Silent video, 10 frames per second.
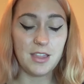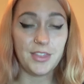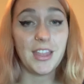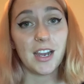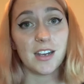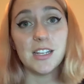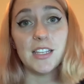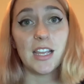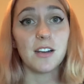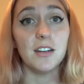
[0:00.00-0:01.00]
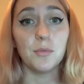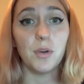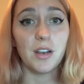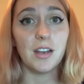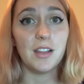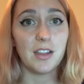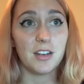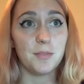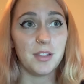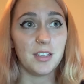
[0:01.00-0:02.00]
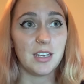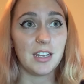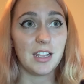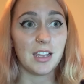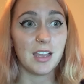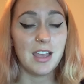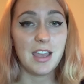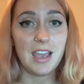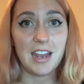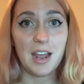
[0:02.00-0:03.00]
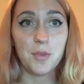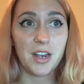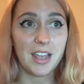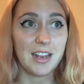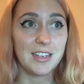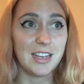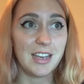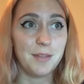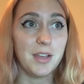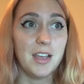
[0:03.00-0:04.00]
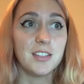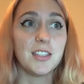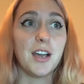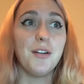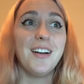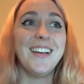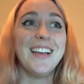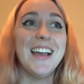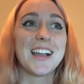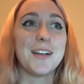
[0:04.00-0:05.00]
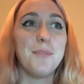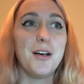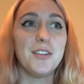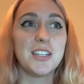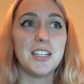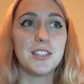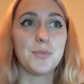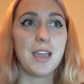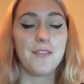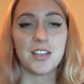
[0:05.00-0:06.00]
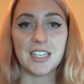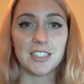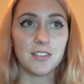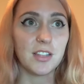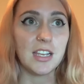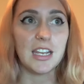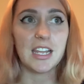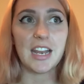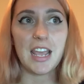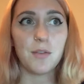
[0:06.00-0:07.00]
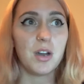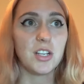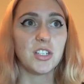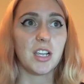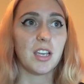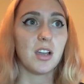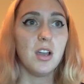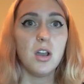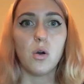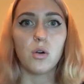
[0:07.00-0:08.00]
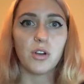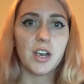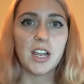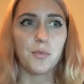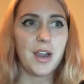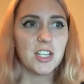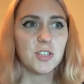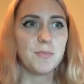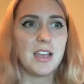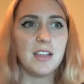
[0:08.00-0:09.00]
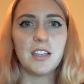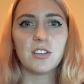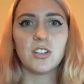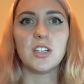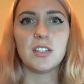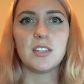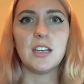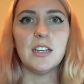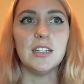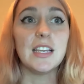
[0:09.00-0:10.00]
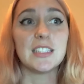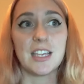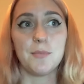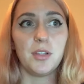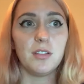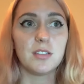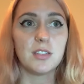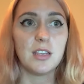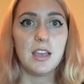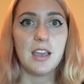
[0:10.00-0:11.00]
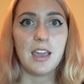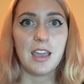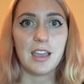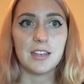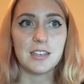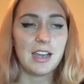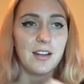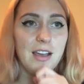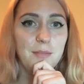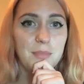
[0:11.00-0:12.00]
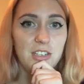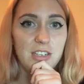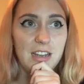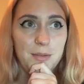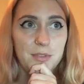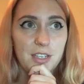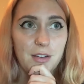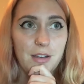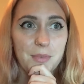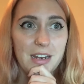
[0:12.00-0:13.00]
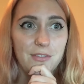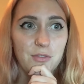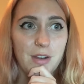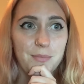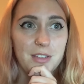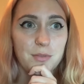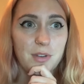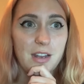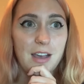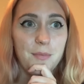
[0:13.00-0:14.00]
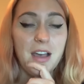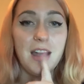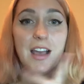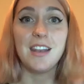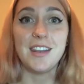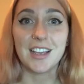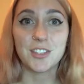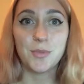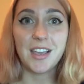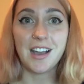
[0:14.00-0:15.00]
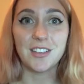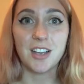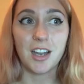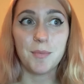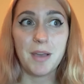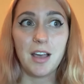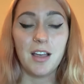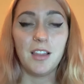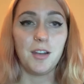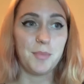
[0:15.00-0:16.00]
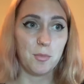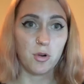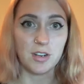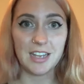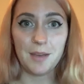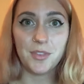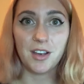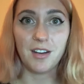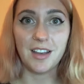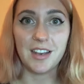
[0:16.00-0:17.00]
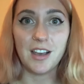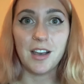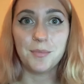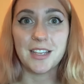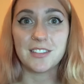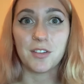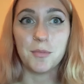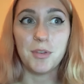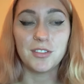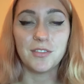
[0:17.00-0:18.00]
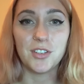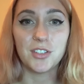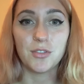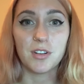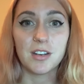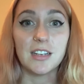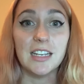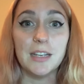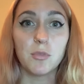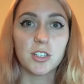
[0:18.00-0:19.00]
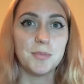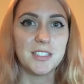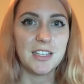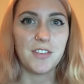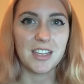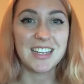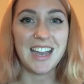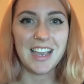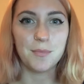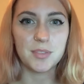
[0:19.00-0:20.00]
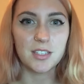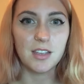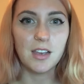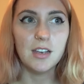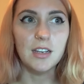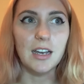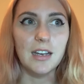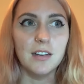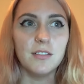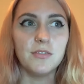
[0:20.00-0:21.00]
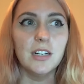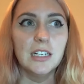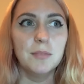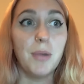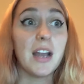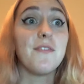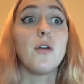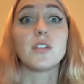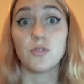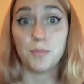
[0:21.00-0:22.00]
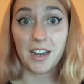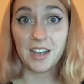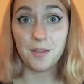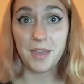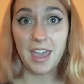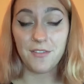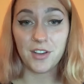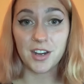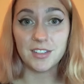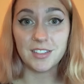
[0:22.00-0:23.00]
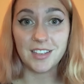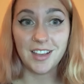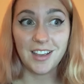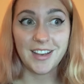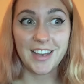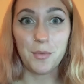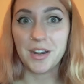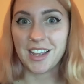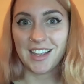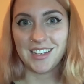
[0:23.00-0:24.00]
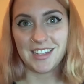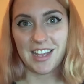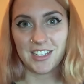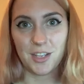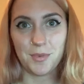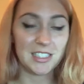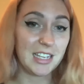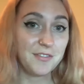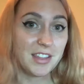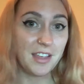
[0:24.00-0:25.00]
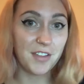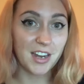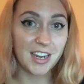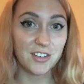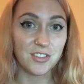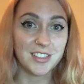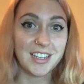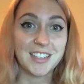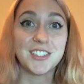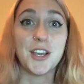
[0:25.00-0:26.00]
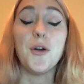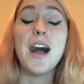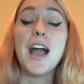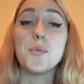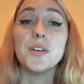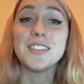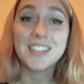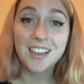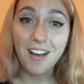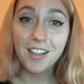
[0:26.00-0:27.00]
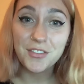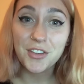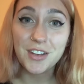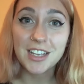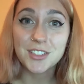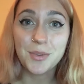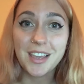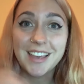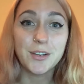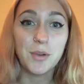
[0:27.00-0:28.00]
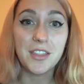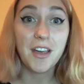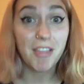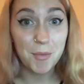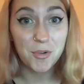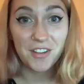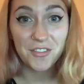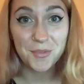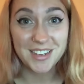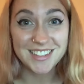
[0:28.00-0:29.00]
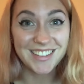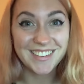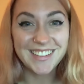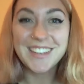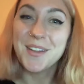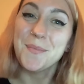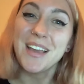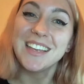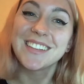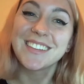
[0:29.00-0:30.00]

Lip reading: They are unwanted and they're debilitating, and I'm running out of time. So compulsions, we have excessive cleaning and hand washing, ordering, arrangement. These are just examples, and I don't have much time, so I'm gonna have to wrap this one up. Next week, I'll talk about a little bit more in depth on obsessive compulsive disorder and more specific types of body focused repetitive behaviors. I want to get into that too because I find that very interesting. So I will see all of you next week with a lot more information. Bye.